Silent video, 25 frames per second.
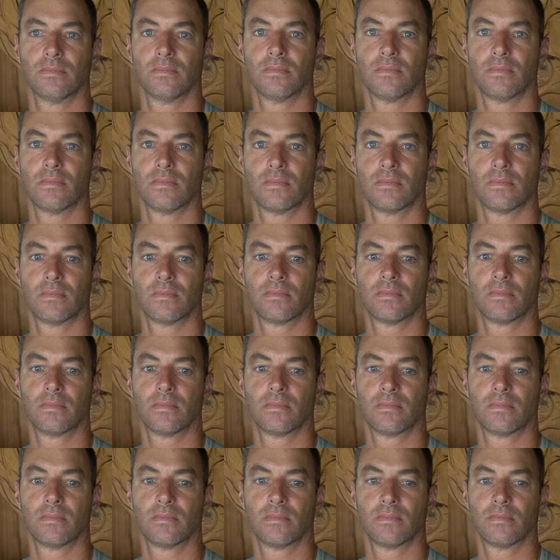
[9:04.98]

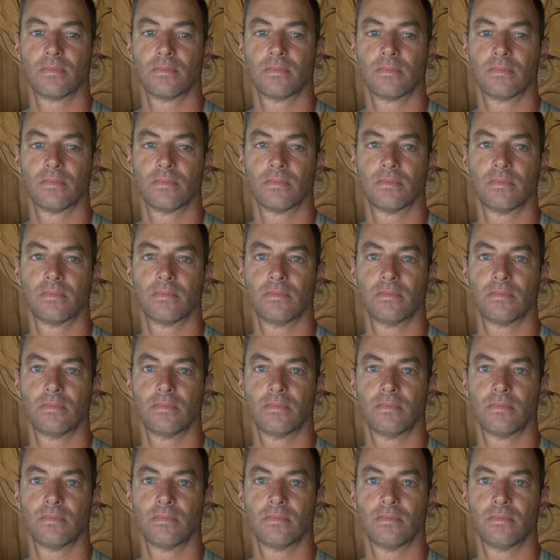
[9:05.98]

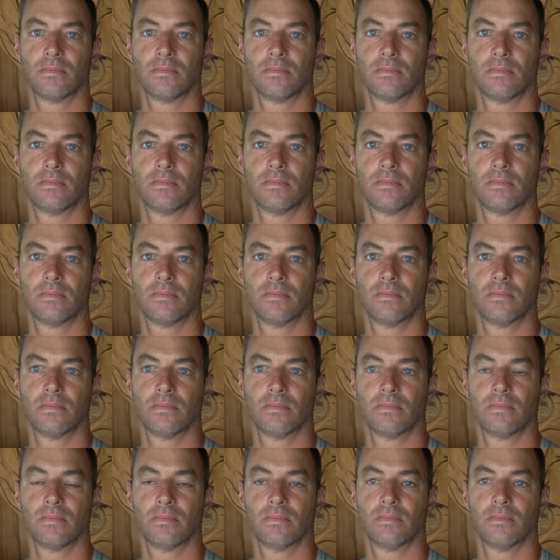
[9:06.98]

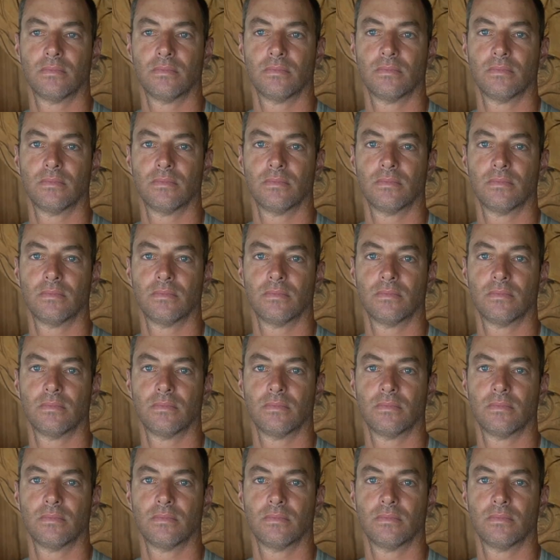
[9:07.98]
No words are spoken by the person on screen.